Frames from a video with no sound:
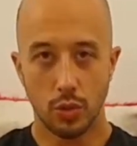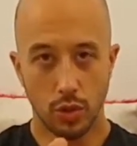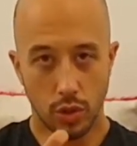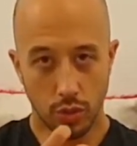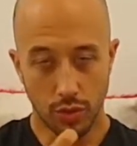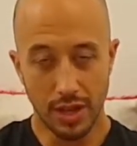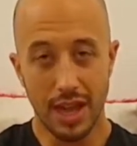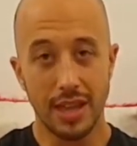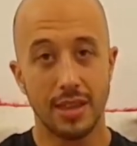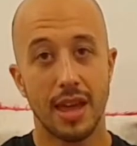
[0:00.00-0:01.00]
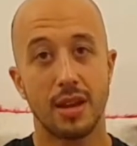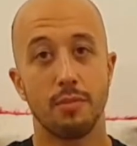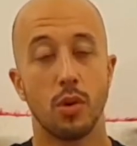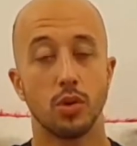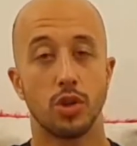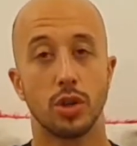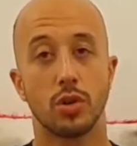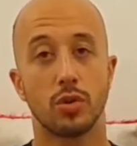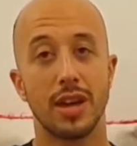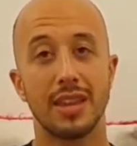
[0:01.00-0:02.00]
create that emotion,
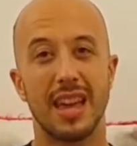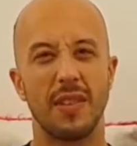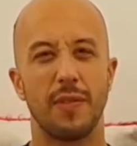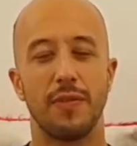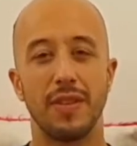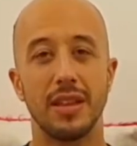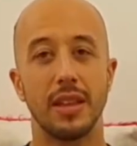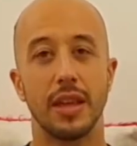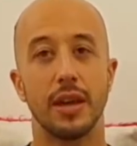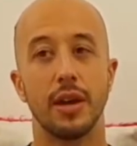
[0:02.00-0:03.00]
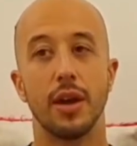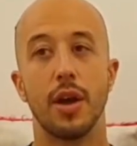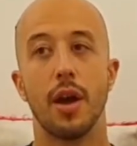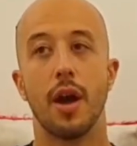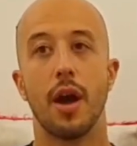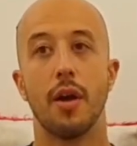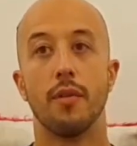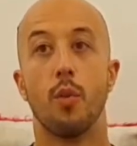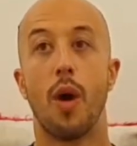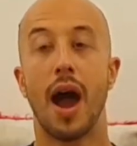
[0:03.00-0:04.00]
create that feeling
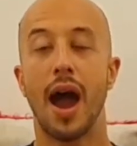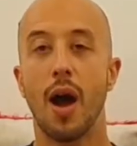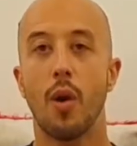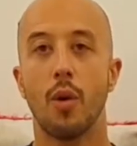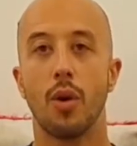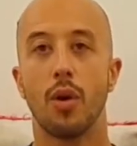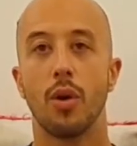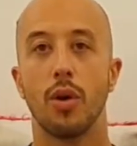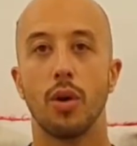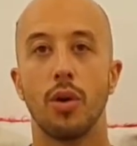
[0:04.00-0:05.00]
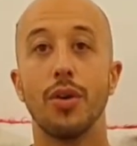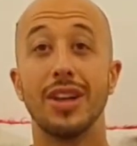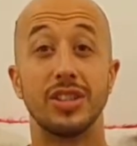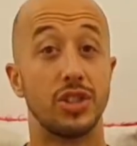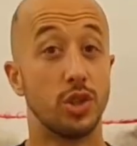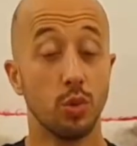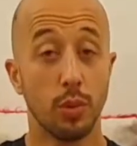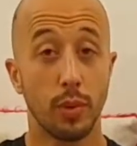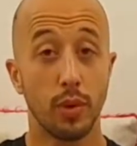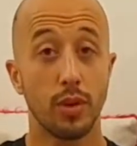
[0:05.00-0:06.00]
of, wow, it's
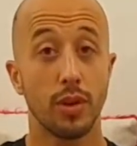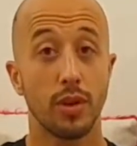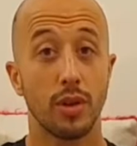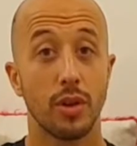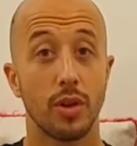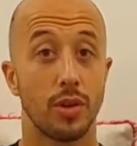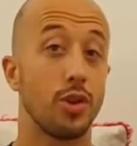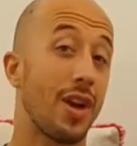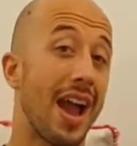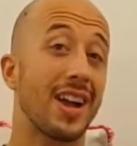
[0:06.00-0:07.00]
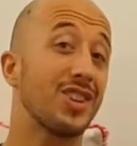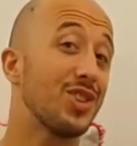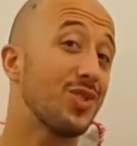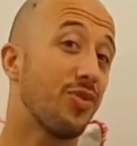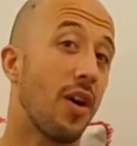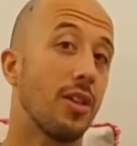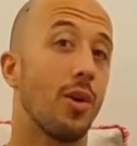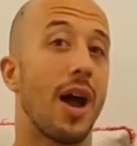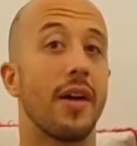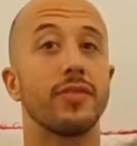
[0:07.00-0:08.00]
doable, your actions
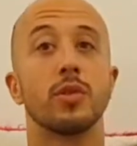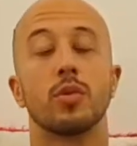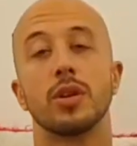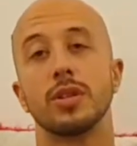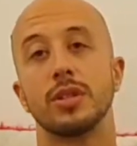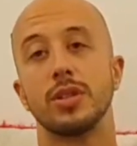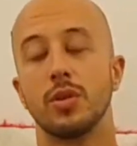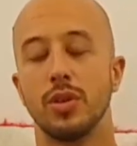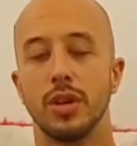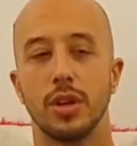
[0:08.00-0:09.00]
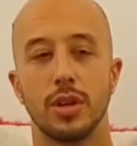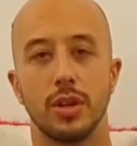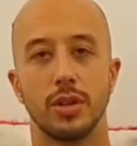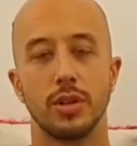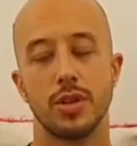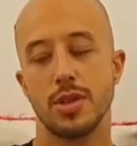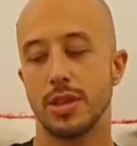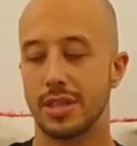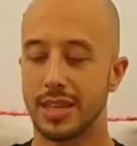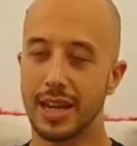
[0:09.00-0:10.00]
follow afterwards. So the
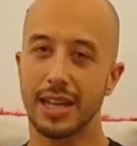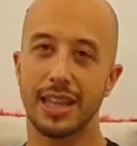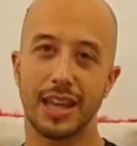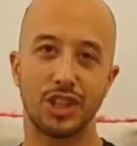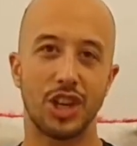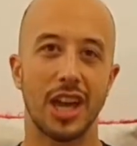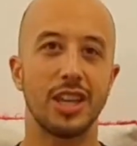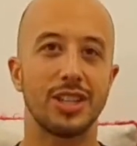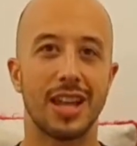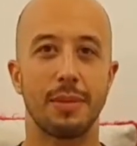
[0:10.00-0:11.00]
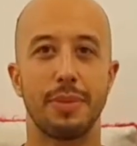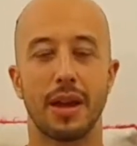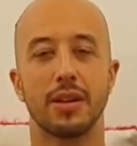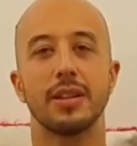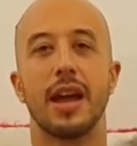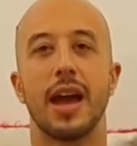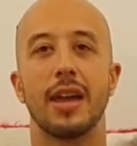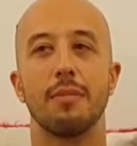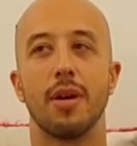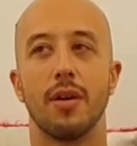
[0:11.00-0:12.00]
second I change that
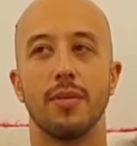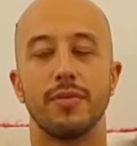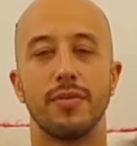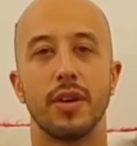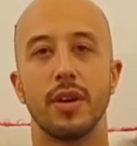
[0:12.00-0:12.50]
paradigm of,